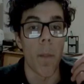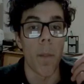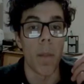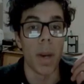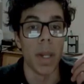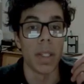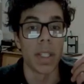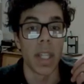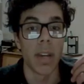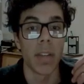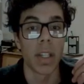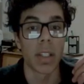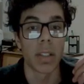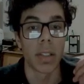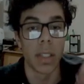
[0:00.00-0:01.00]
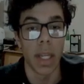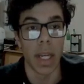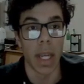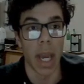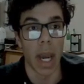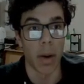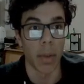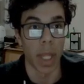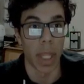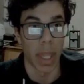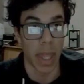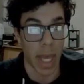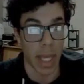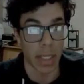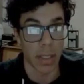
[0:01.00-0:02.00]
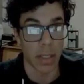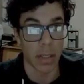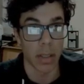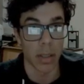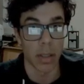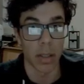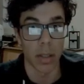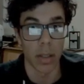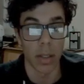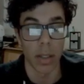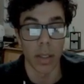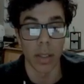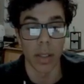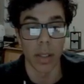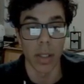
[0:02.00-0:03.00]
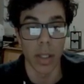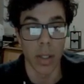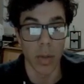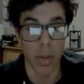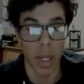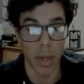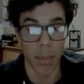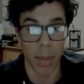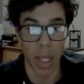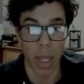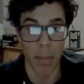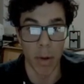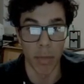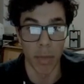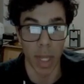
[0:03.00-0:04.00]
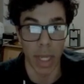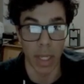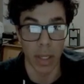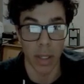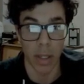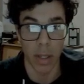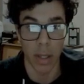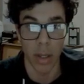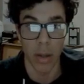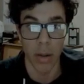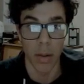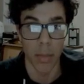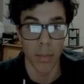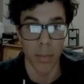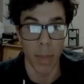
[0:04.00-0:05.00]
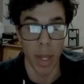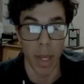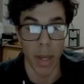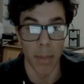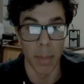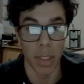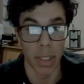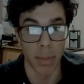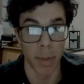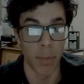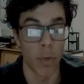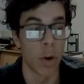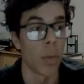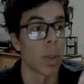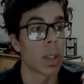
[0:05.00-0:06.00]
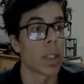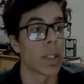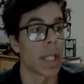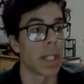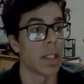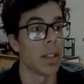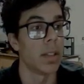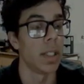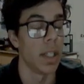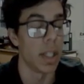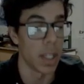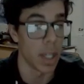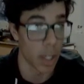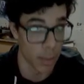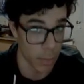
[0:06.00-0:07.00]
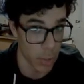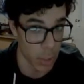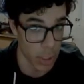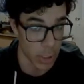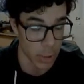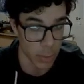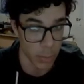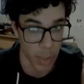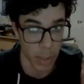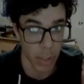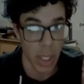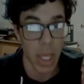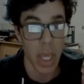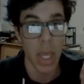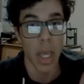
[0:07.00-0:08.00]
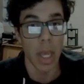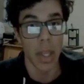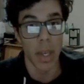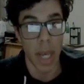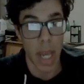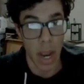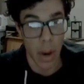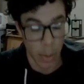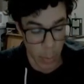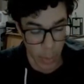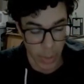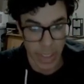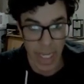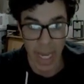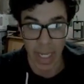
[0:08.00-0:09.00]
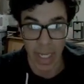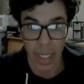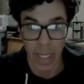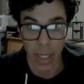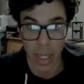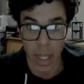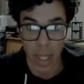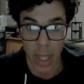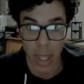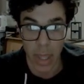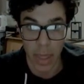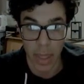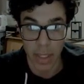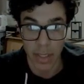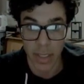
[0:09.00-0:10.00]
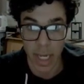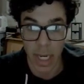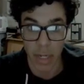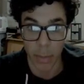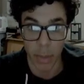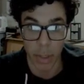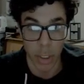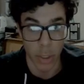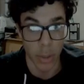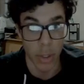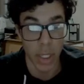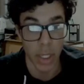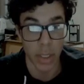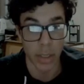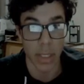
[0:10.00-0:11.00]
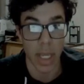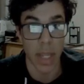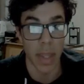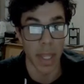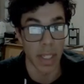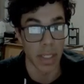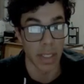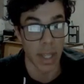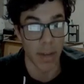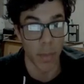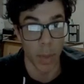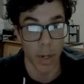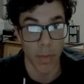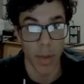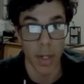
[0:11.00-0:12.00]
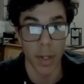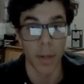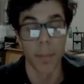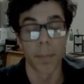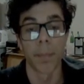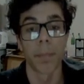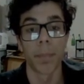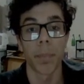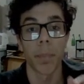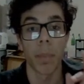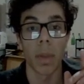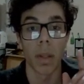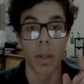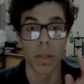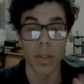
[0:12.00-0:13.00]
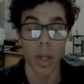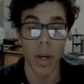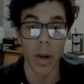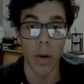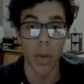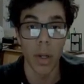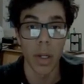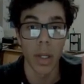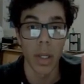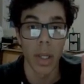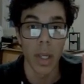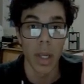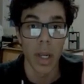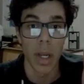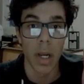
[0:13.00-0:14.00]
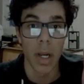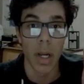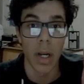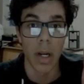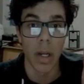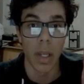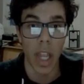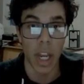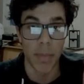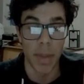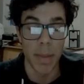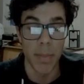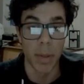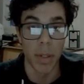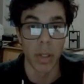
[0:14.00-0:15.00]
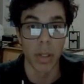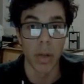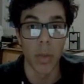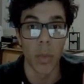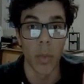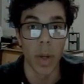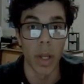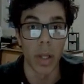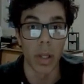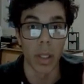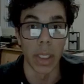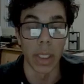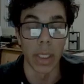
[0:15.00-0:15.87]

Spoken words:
instead of just getting out like that, you can play a move like bishop e4, which is actually seen in the other variation as well. Now you are attacking this knight with 2 things, and they just have 1 defender. So, a lot of people will